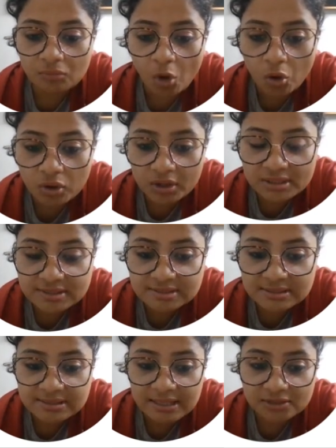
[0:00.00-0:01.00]
occurrence
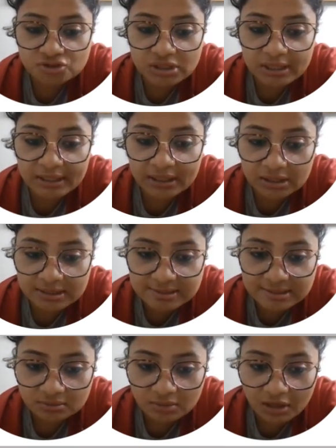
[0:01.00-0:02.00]
is actually
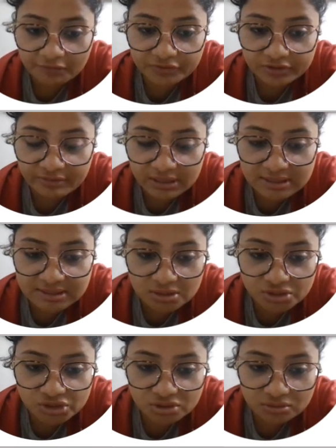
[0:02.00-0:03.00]
decreasing after the
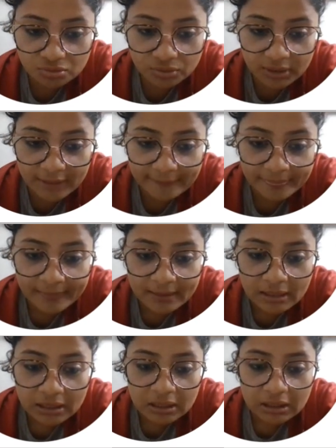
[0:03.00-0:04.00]
vaccination. Okay,
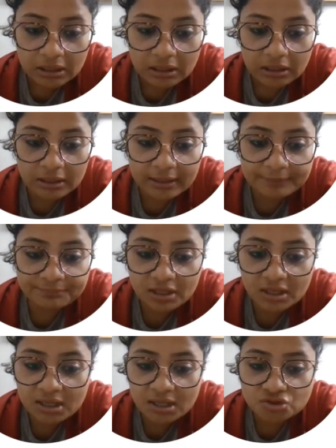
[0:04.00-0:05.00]

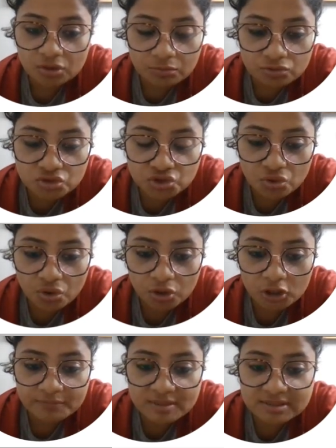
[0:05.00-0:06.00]
diphtheria is almost
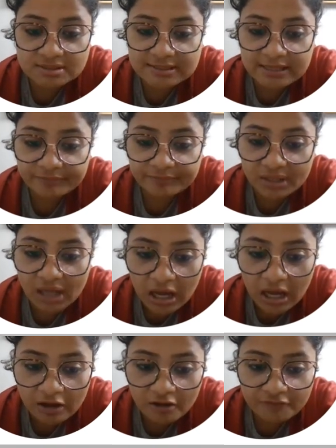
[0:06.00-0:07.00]
gone, measles have been
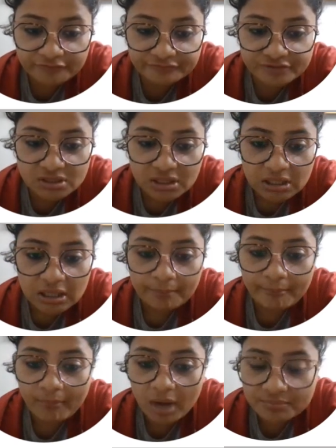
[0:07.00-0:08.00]
halved,
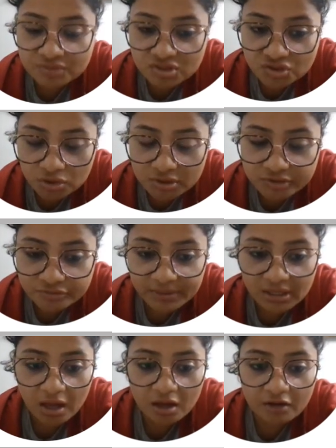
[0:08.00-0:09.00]
mumps has also been
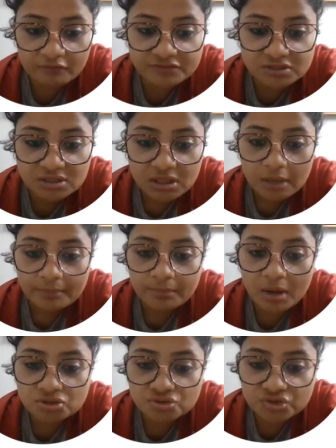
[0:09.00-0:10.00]
halved,
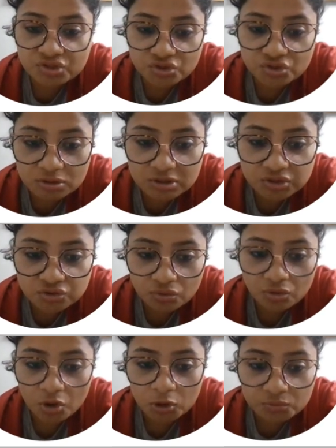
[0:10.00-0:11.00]
pertussis also
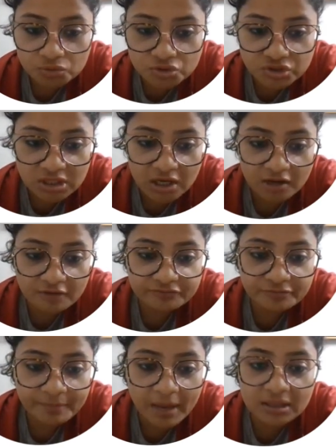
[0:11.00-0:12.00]
almost halved,
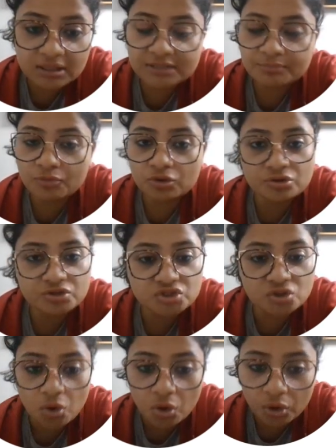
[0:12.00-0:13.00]
paralytic polio is
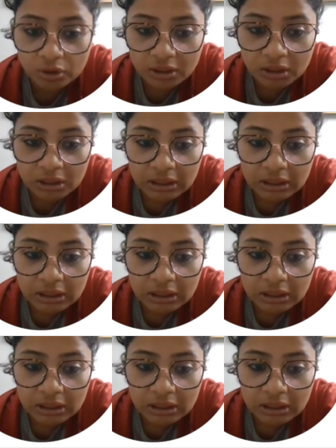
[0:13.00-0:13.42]
gone.